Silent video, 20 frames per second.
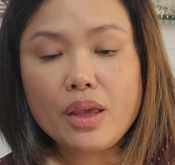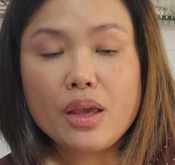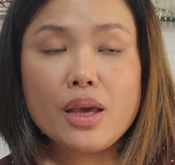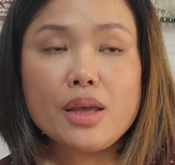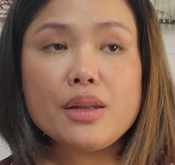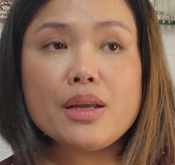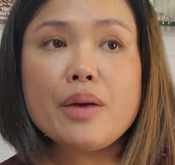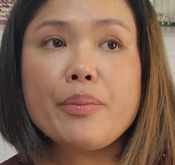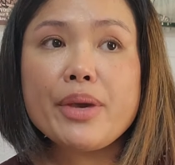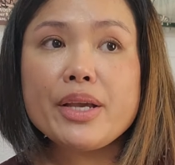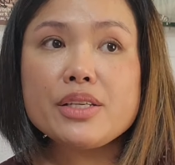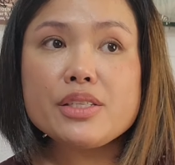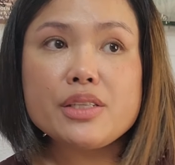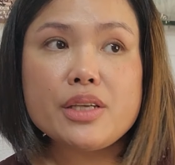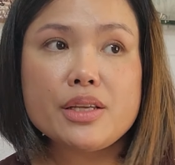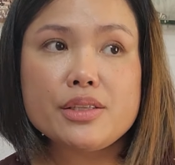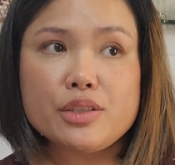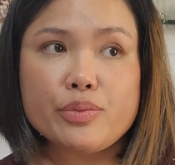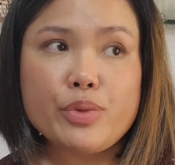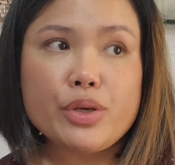And that makes
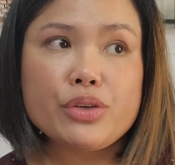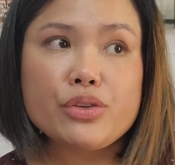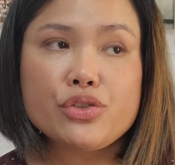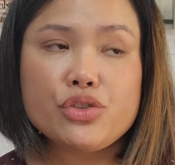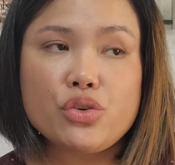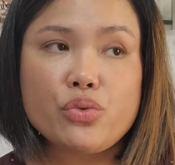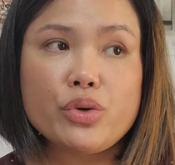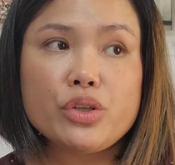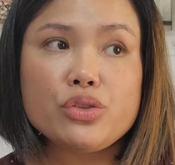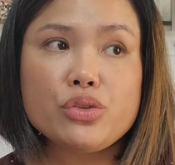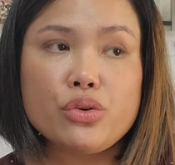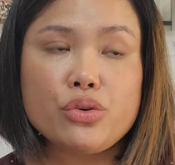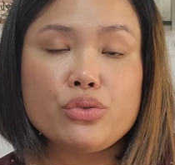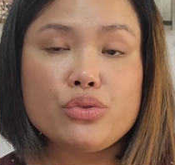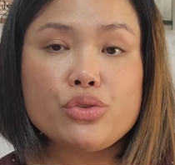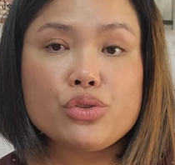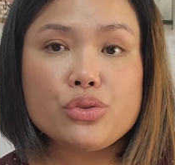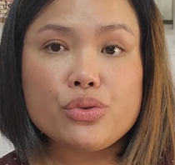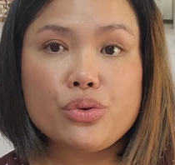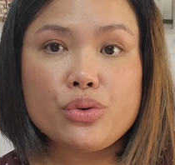sense, because you want to go
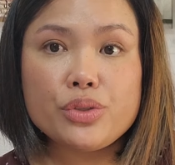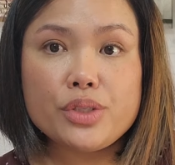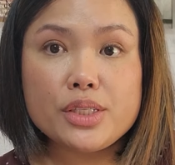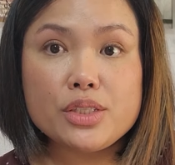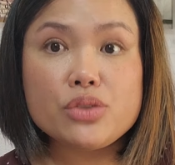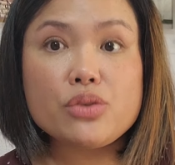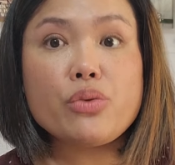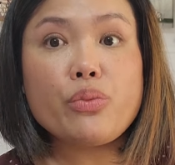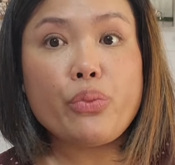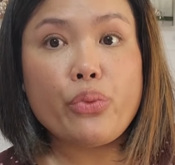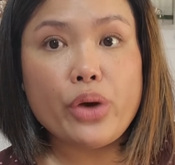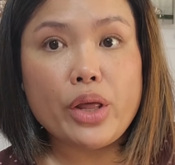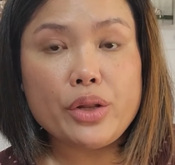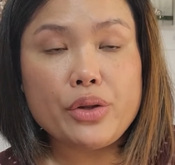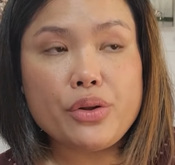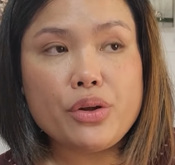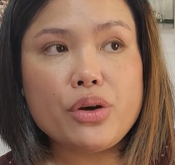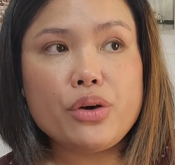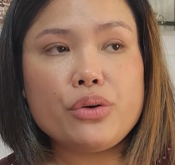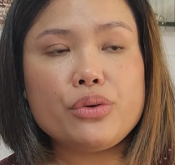to school that's well
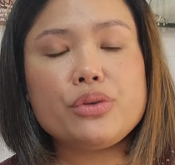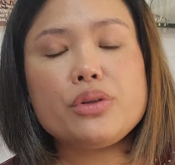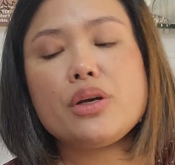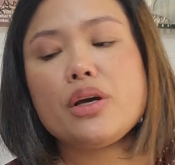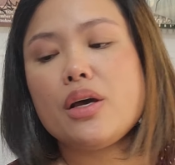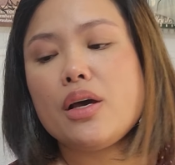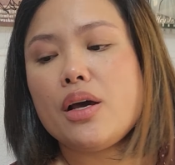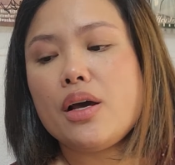known.